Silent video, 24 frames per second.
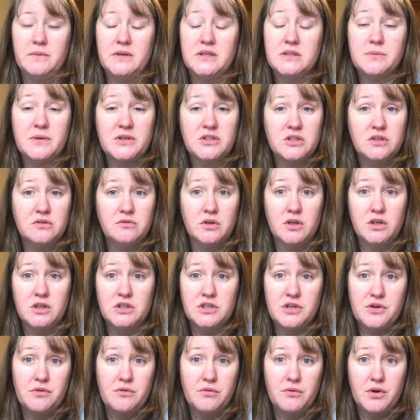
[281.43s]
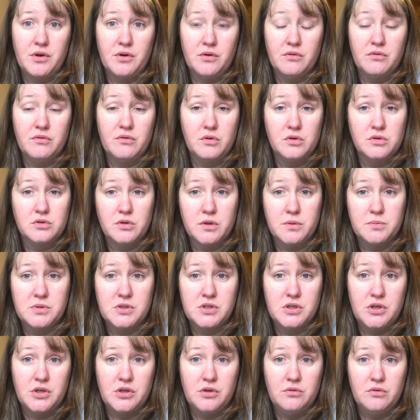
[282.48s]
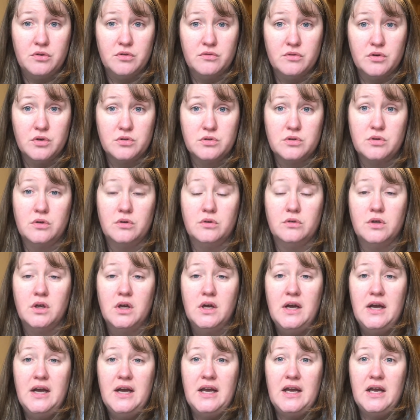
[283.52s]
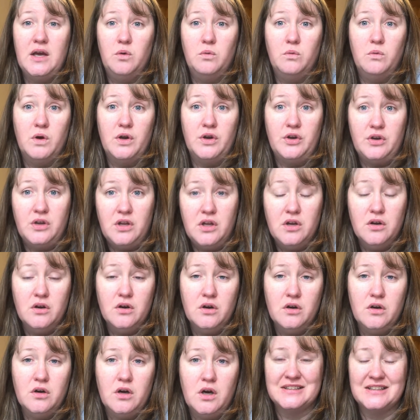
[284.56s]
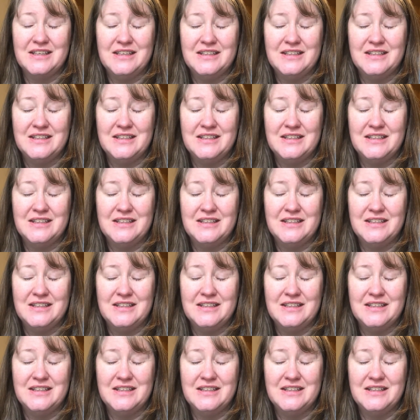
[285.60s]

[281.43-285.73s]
especially if we're going to do 3 or 4 trips to Universal, in 1 year.